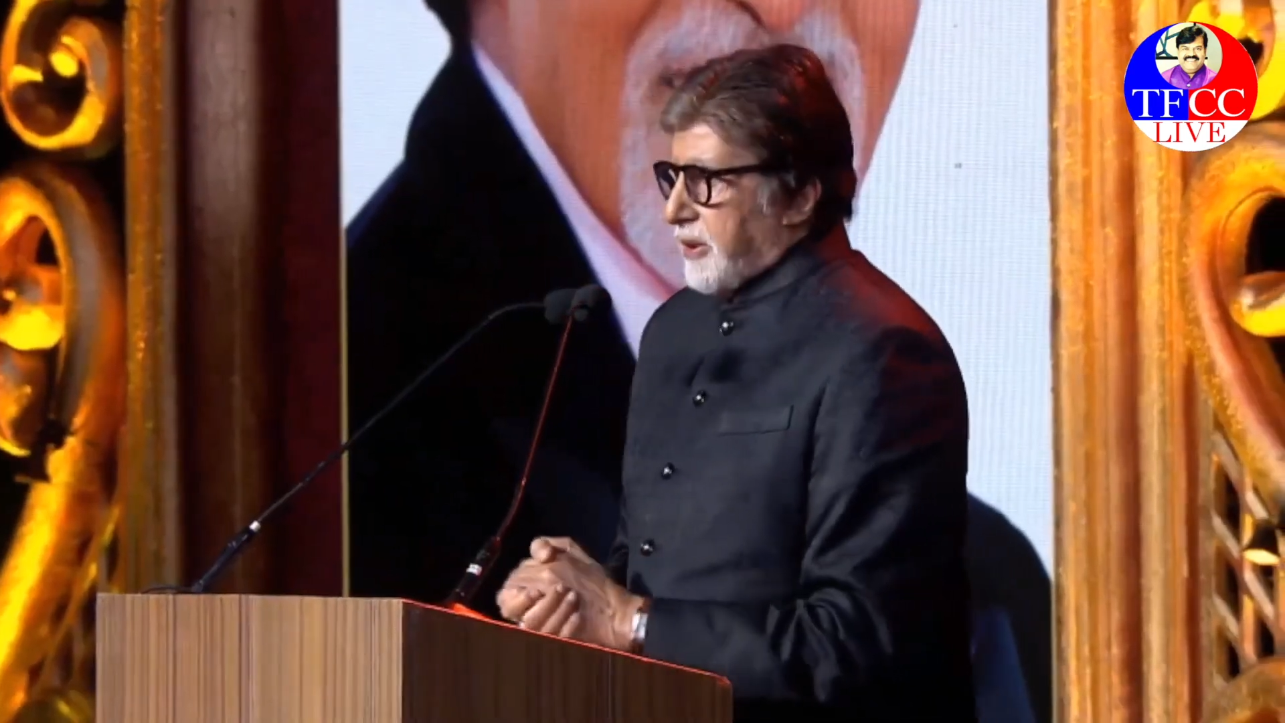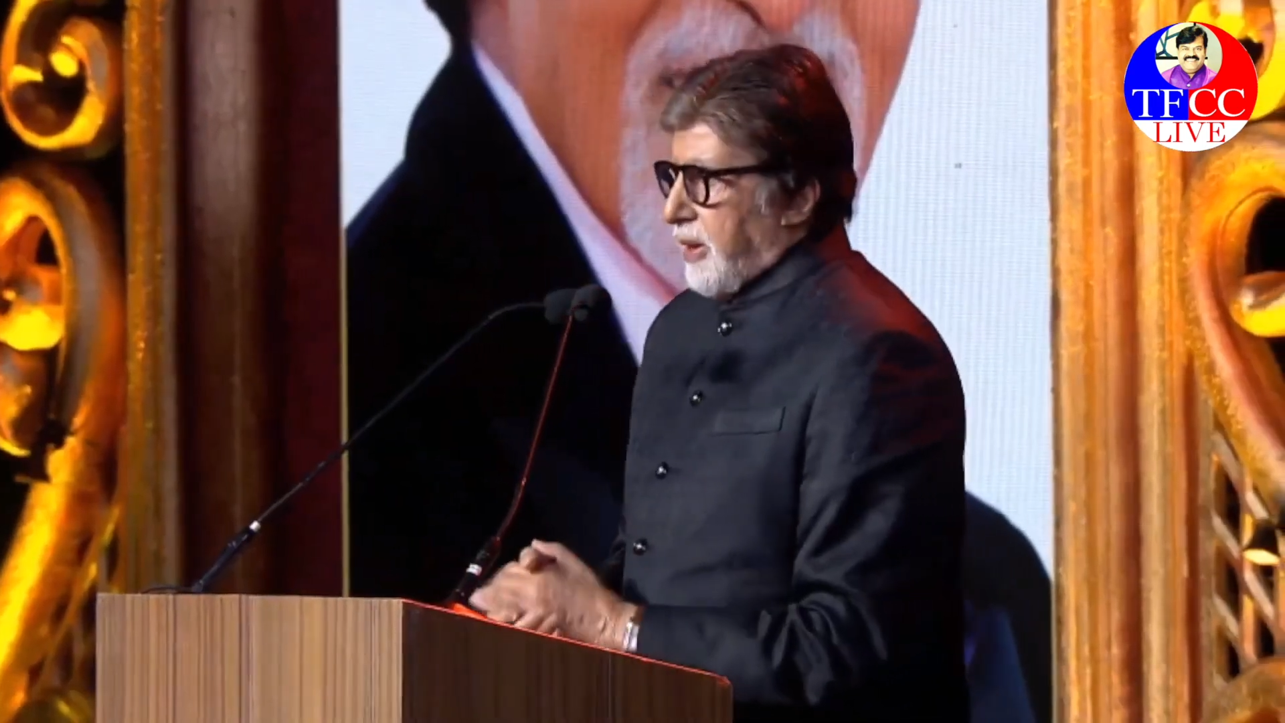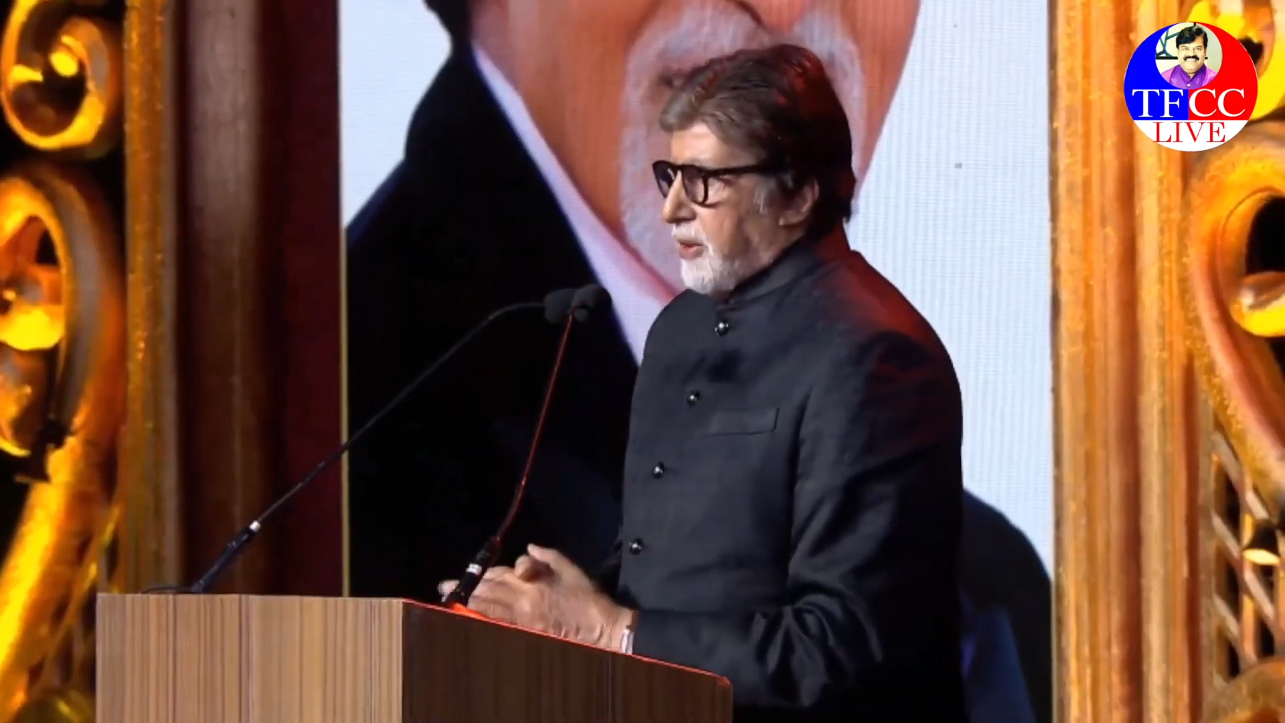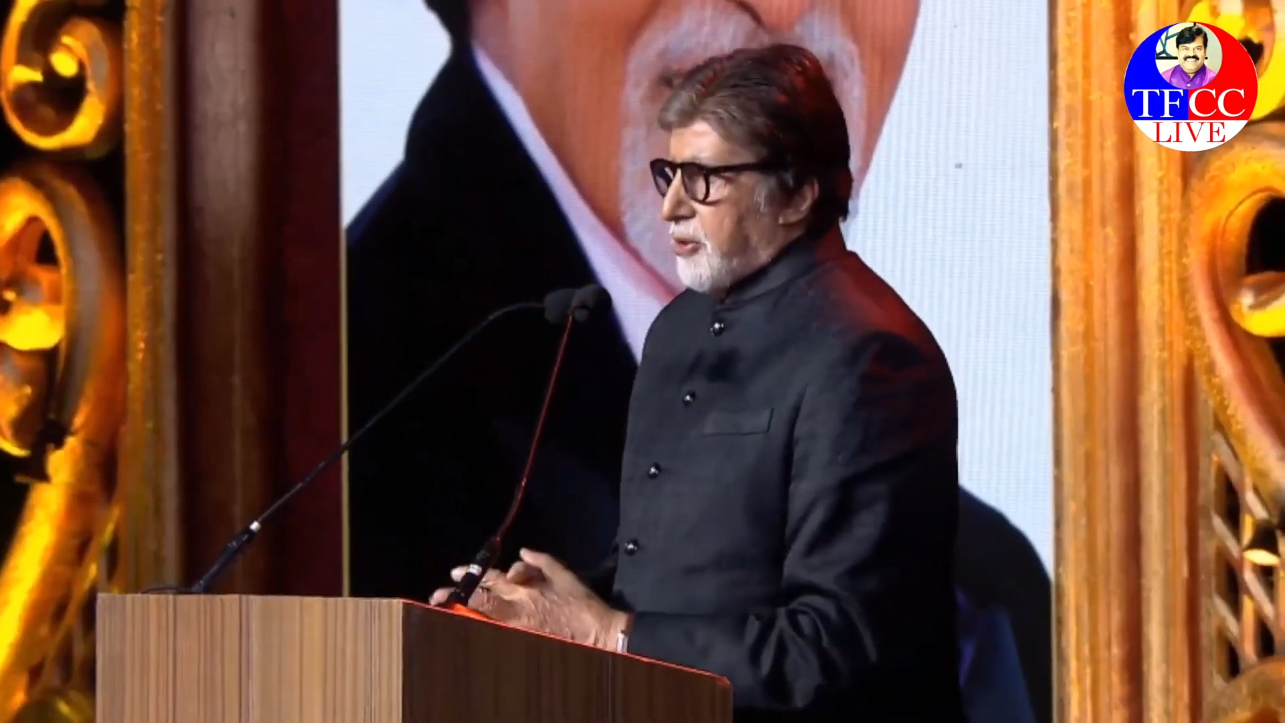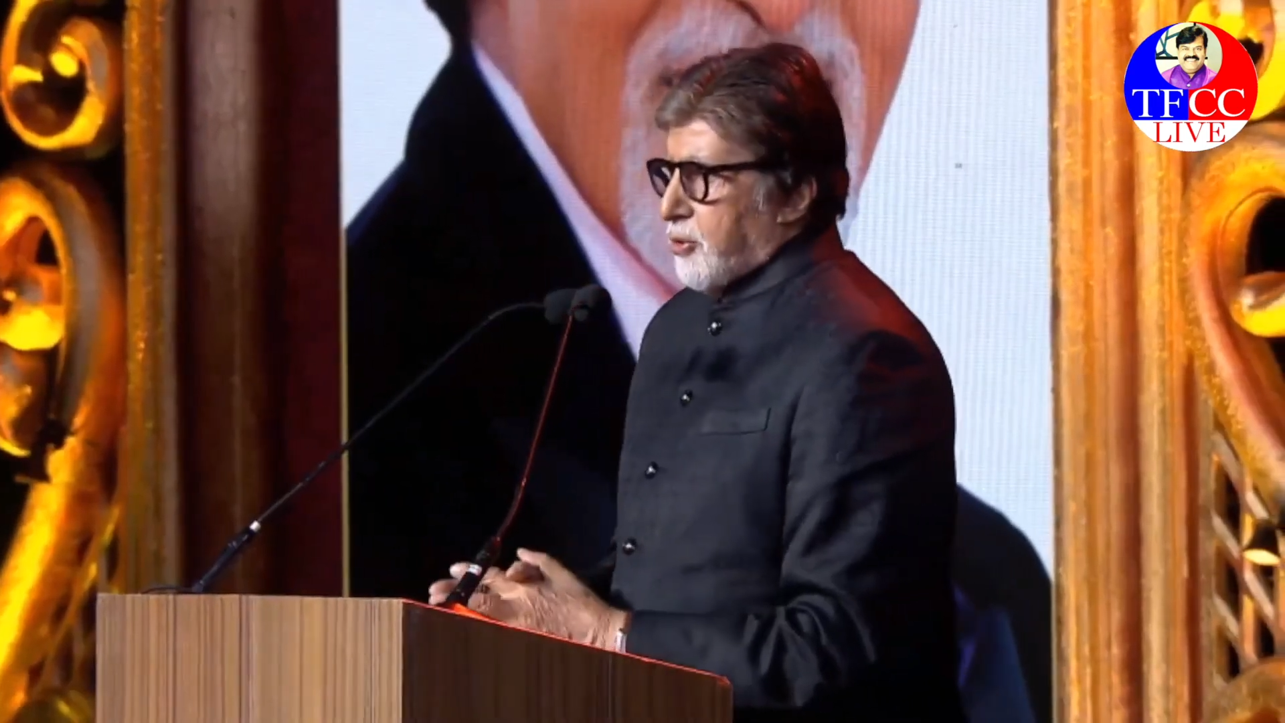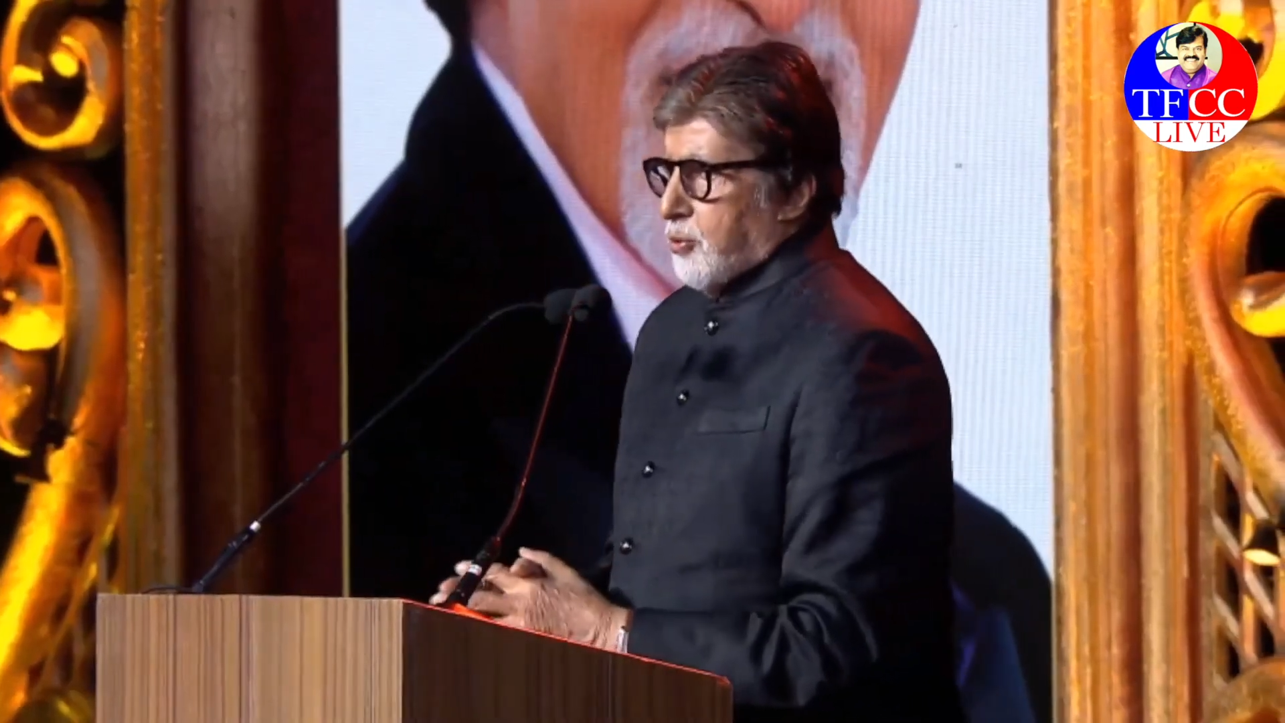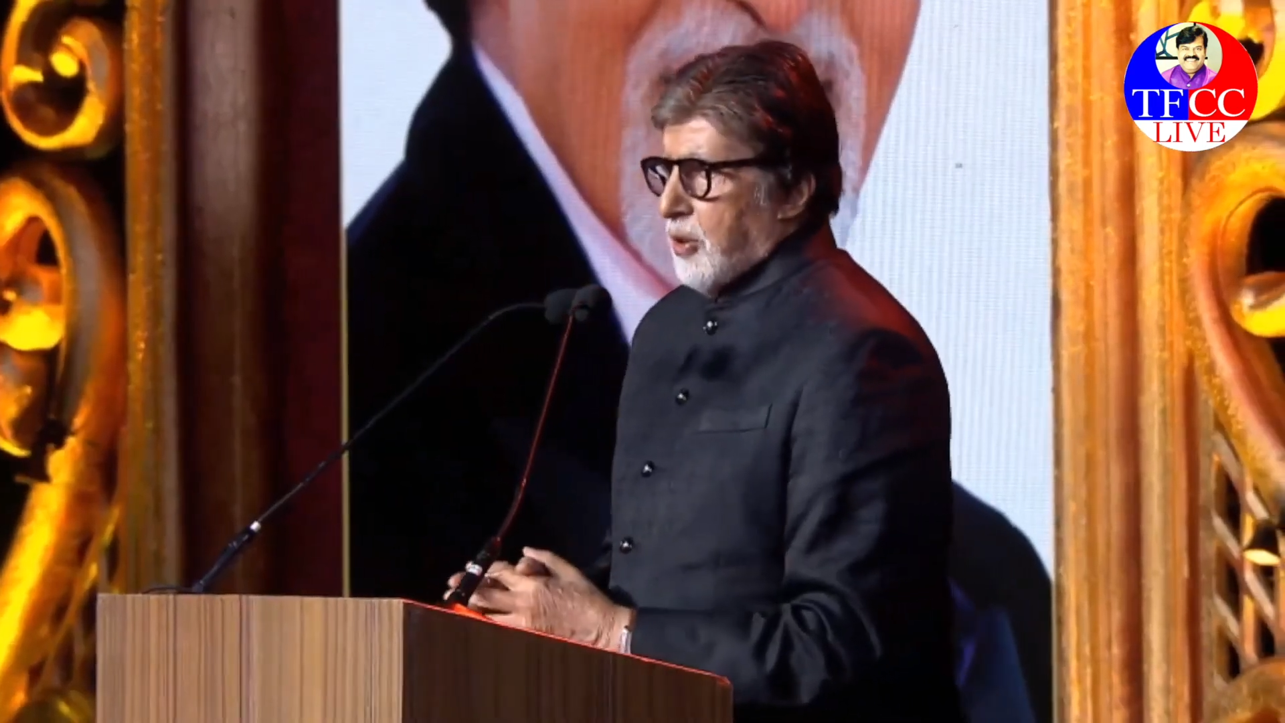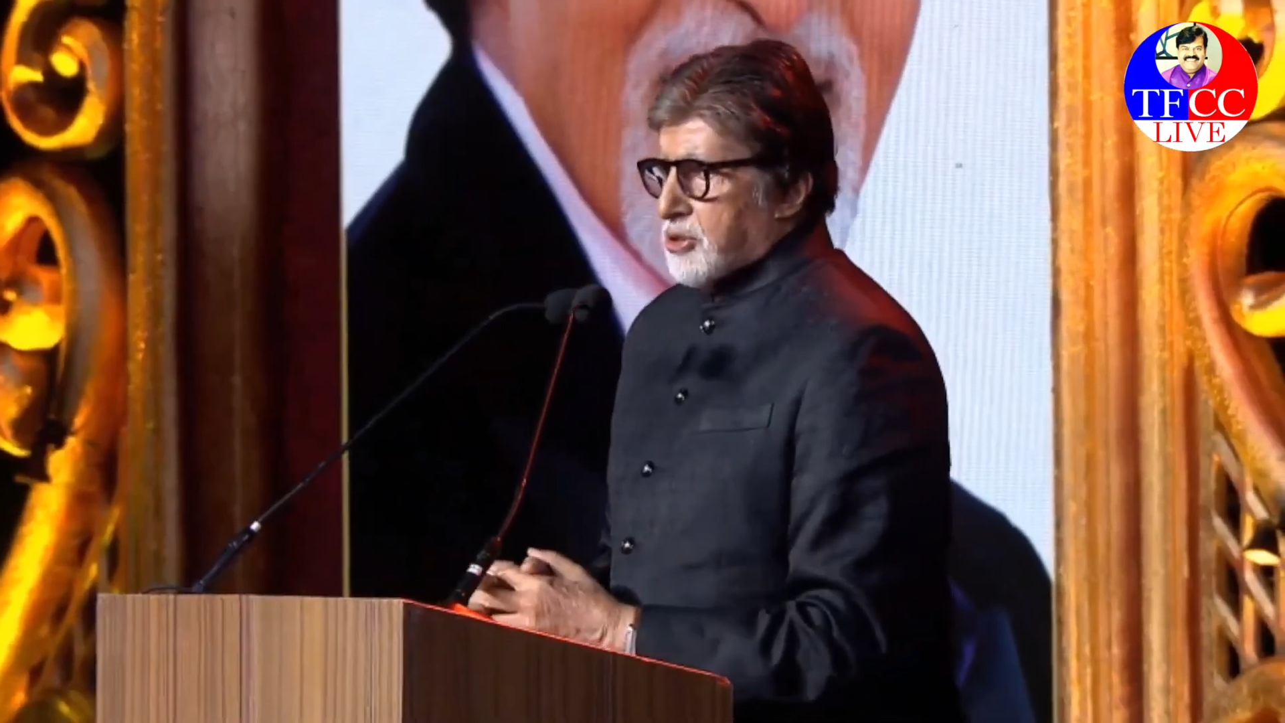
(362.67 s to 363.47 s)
my gratitude